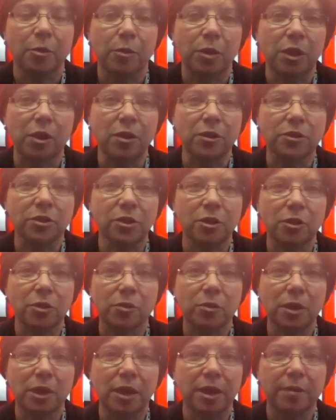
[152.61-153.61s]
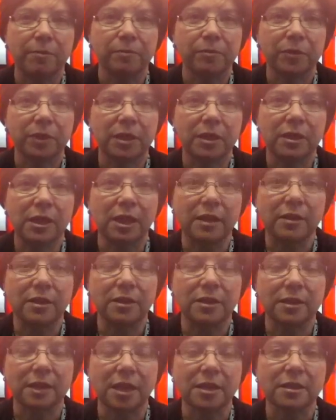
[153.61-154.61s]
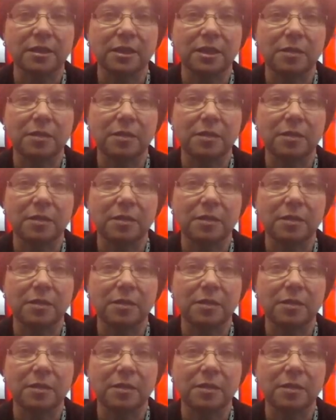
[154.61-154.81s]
We also then discussed